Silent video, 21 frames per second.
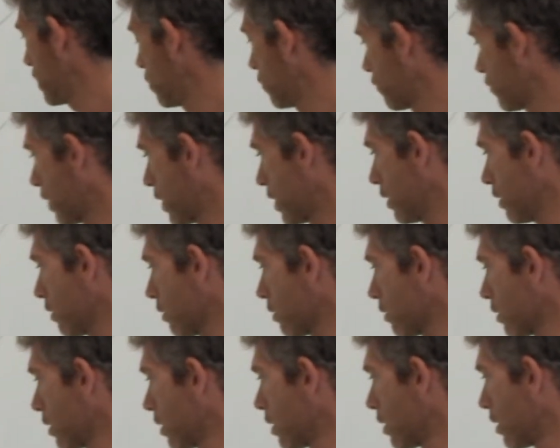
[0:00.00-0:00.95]
over
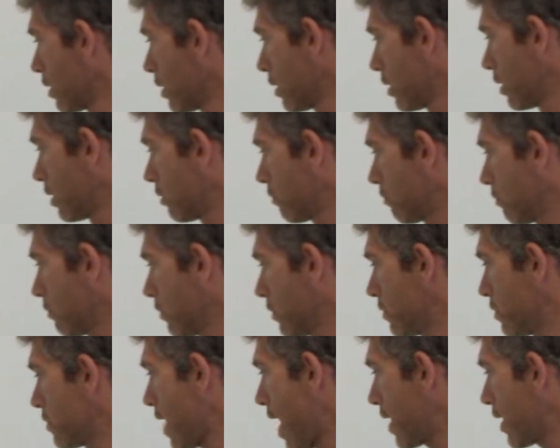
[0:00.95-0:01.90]
here,
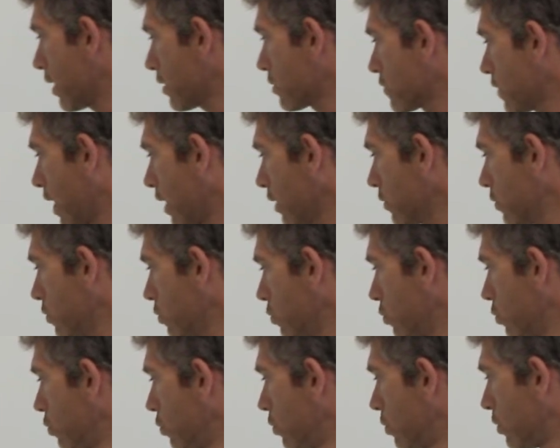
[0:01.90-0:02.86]
that x
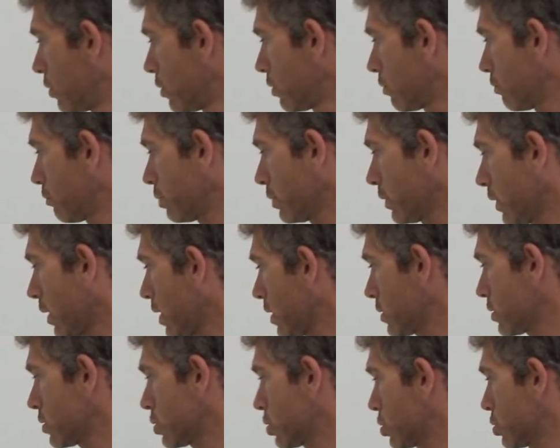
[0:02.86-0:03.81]
value
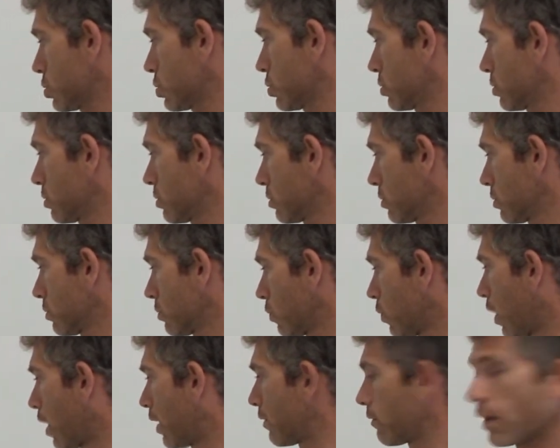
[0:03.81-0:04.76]
plus
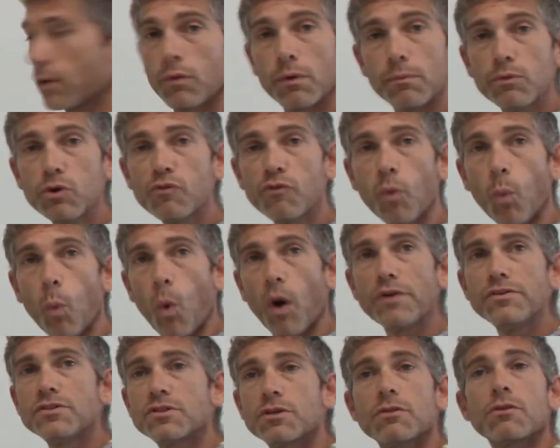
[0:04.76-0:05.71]
1, right? We'll move
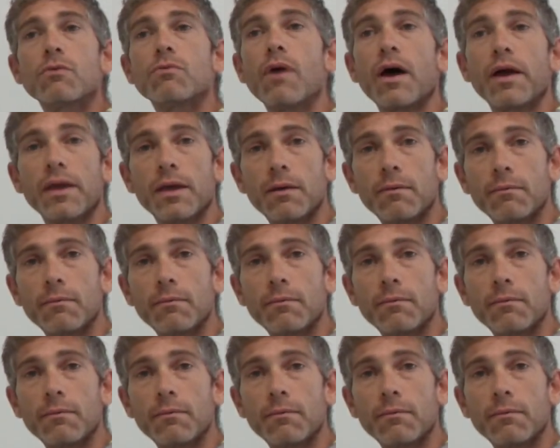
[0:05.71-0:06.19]
1 to the right.